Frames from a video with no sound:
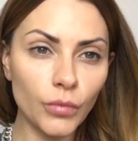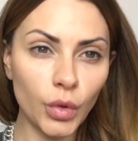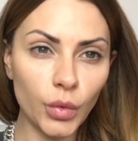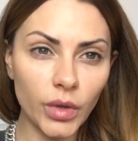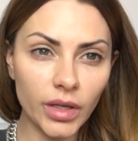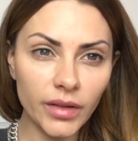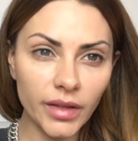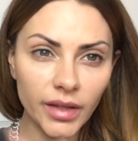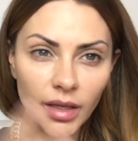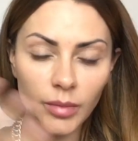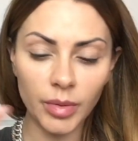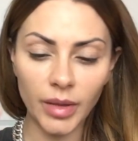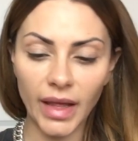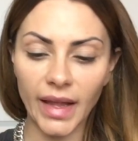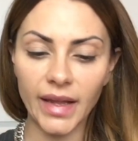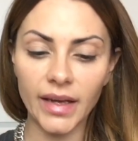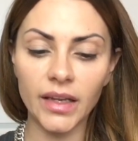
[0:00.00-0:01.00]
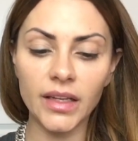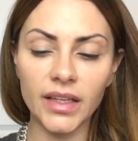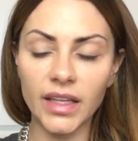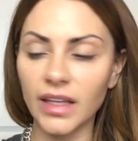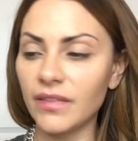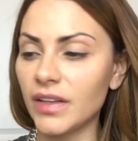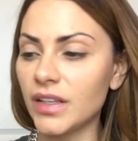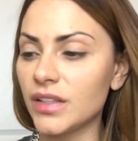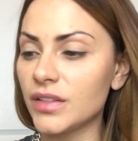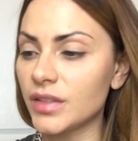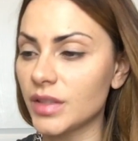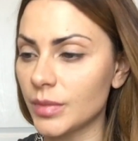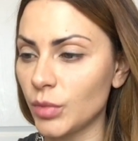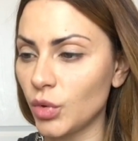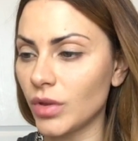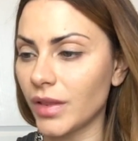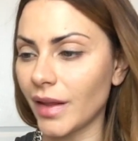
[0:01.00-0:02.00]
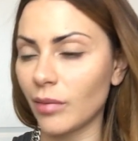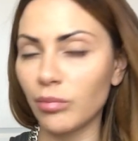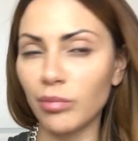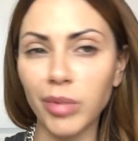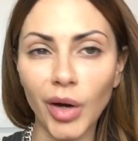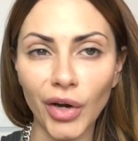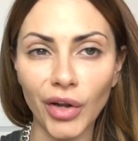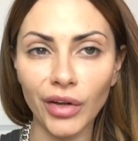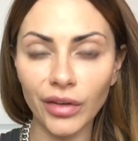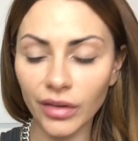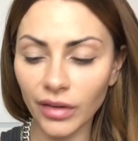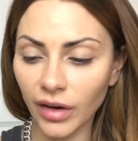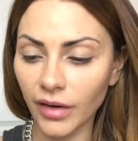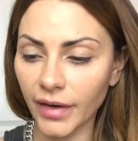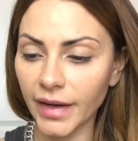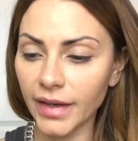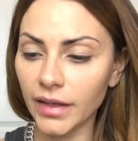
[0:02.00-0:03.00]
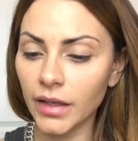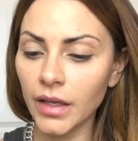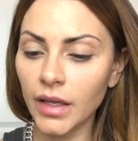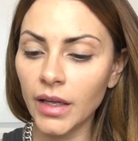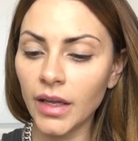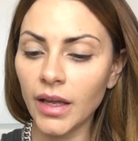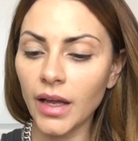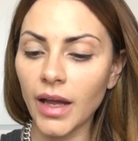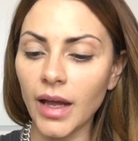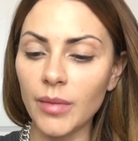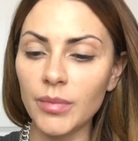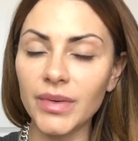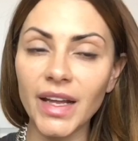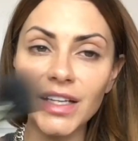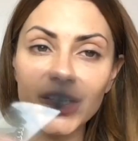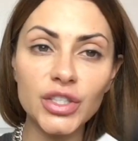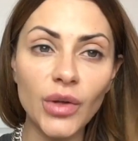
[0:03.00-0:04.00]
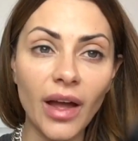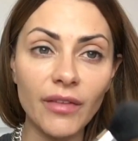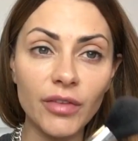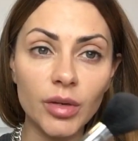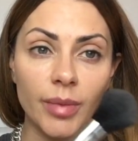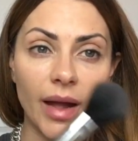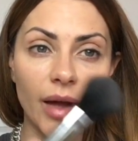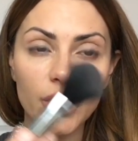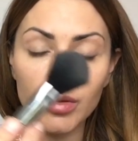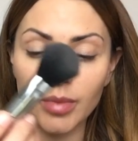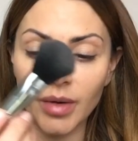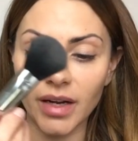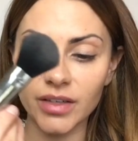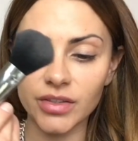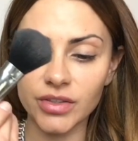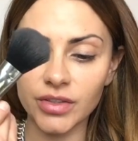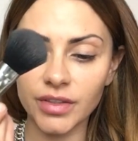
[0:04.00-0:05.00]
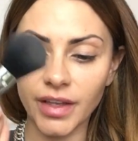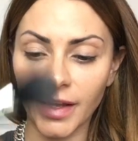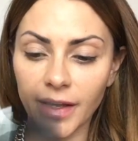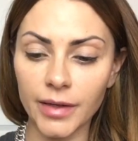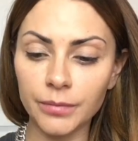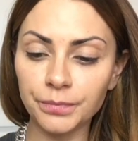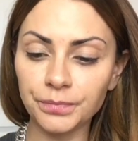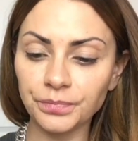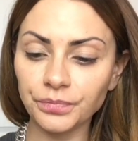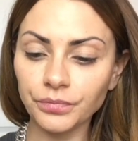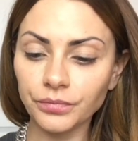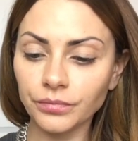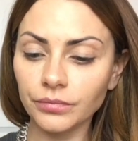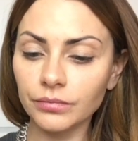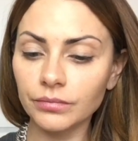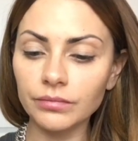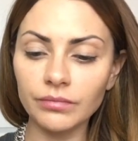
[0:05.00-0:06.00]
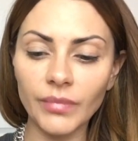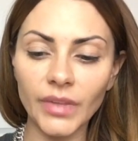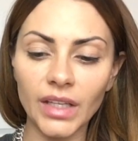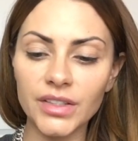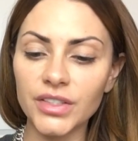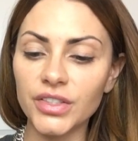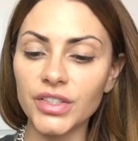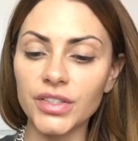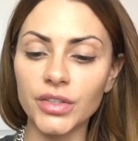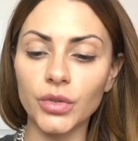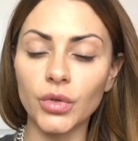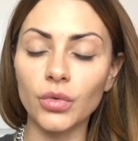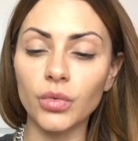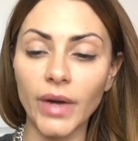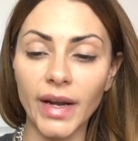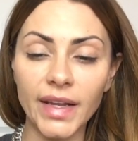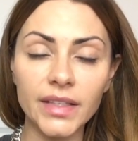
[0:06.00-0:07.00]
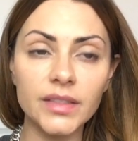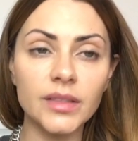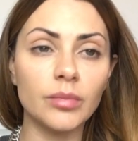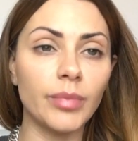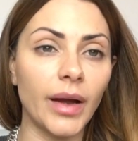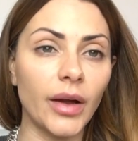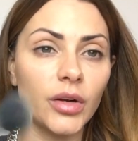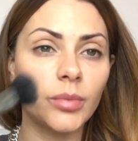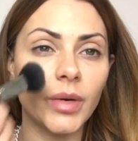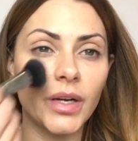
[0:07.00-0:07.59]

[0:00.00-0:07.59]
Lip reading: quickly applied, even, smooth like butter, all right? Next you have your powder brush, okay? It's just a great powder